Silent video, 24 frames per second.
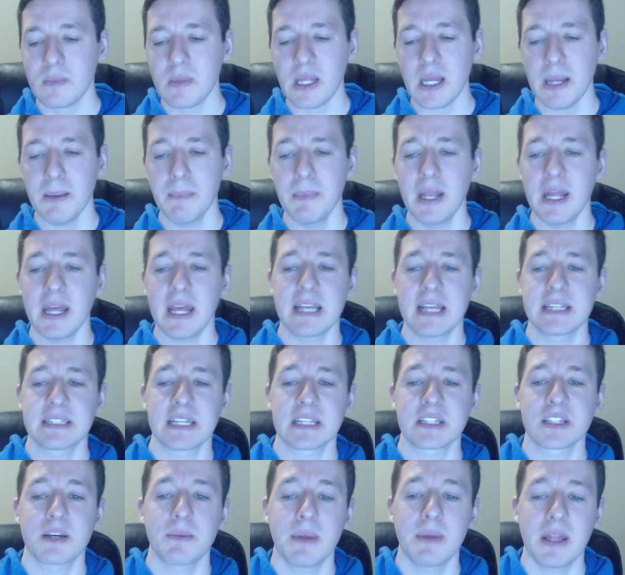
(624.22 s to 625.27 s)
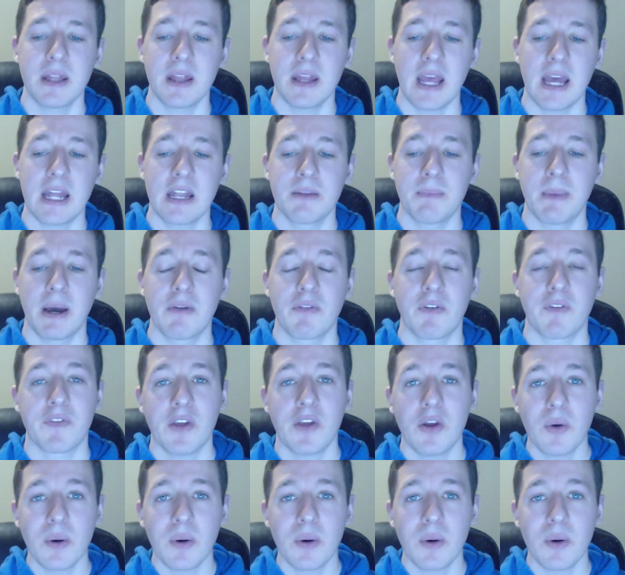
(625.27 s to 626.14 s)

But in any case, that's going to be the end of my review.